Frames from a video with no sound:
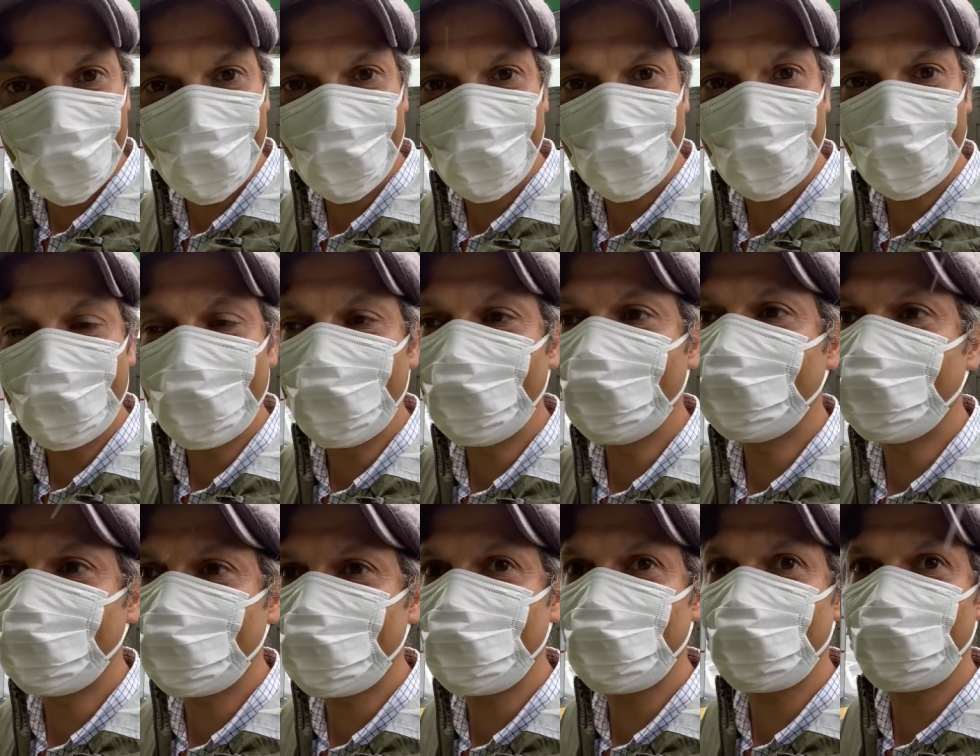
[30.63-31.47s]
and
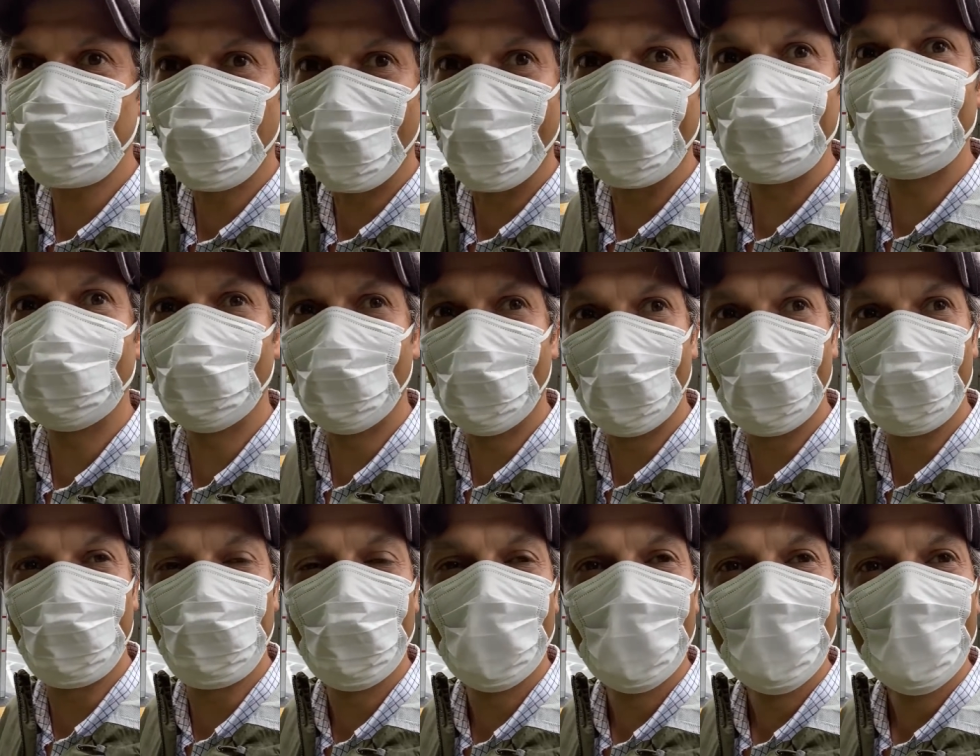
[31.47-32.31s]
this is my
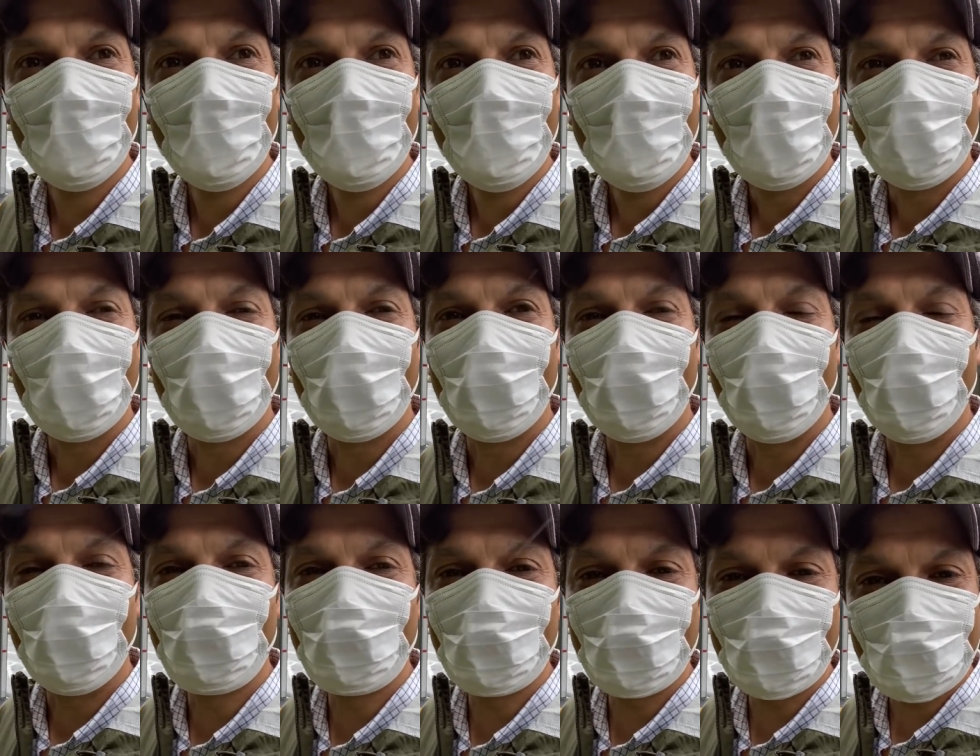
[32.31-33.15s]
time.
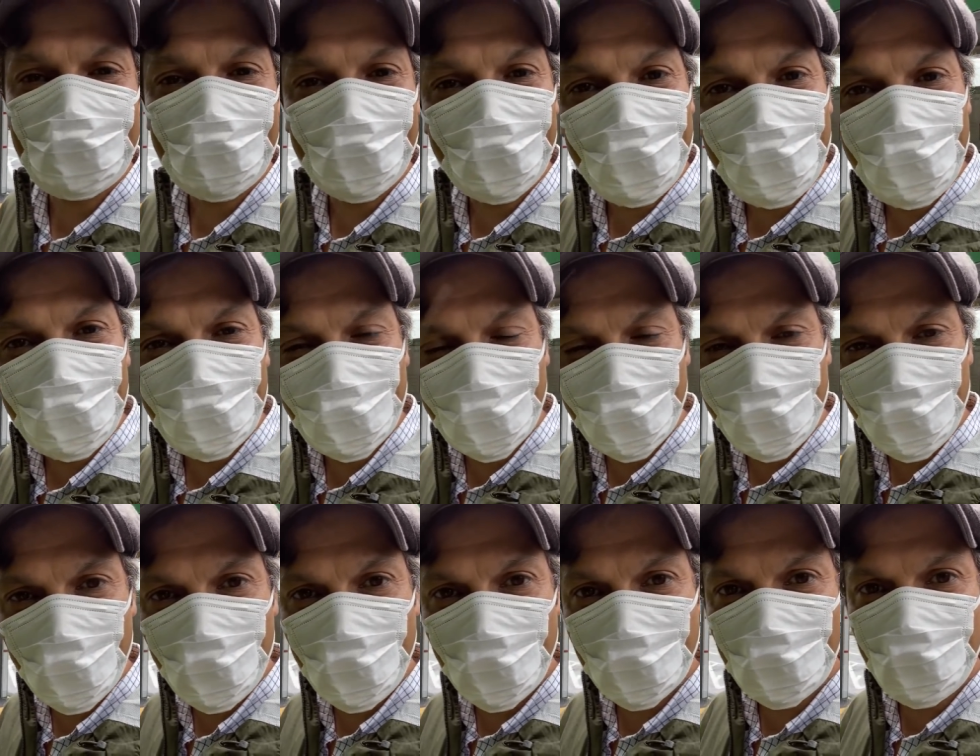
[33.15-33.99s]
I'm going to tell you a little
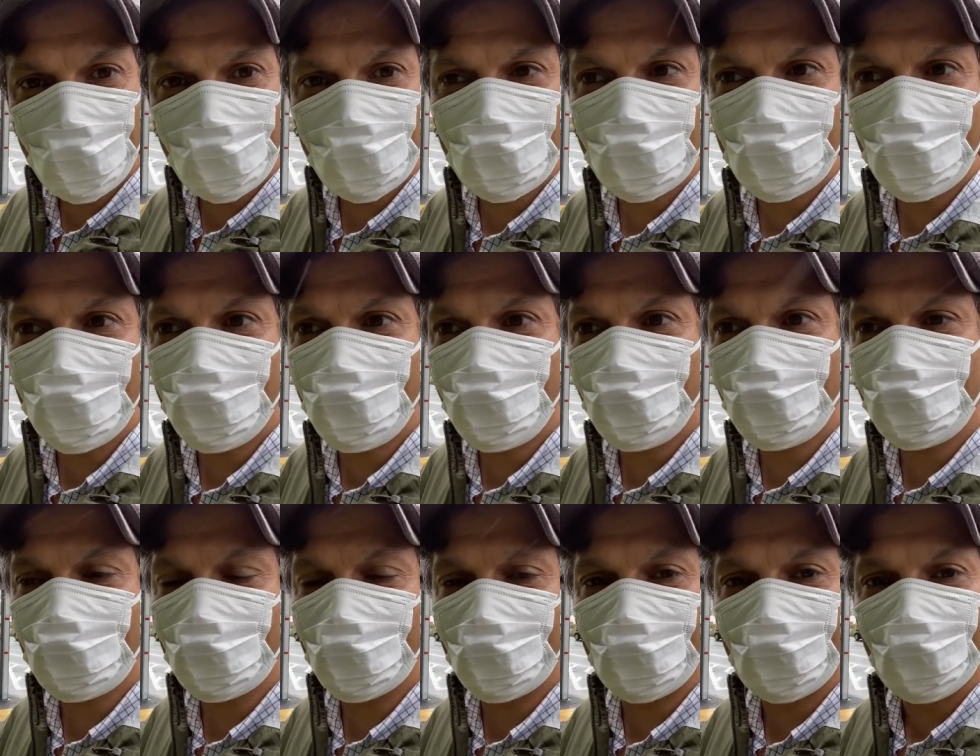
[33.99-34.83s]
bit about the
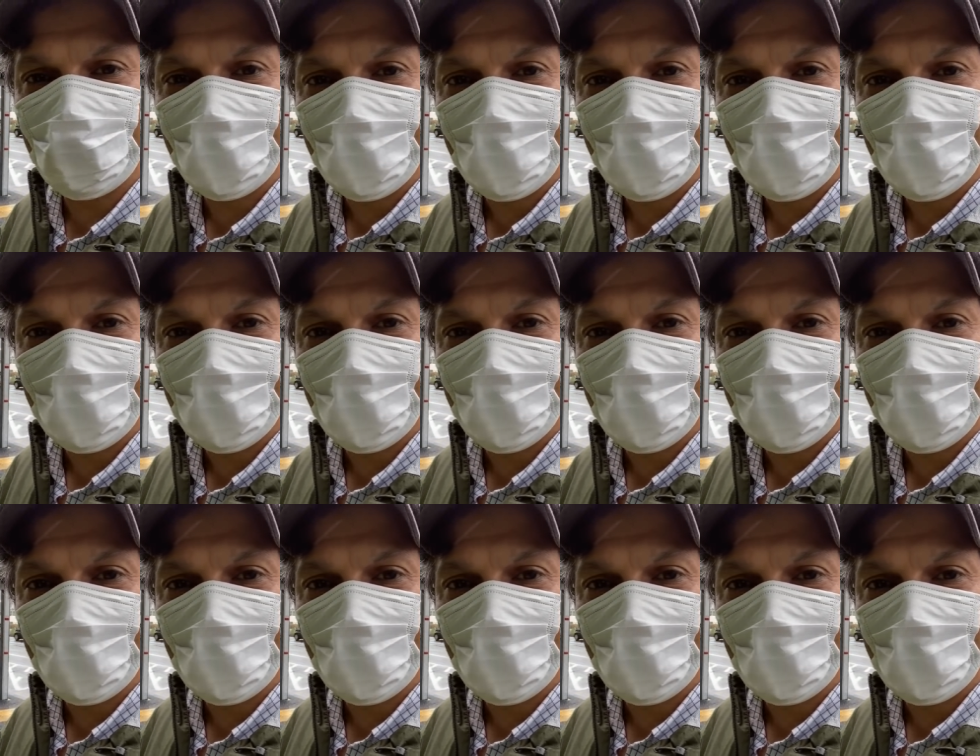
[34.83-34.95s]
procedures and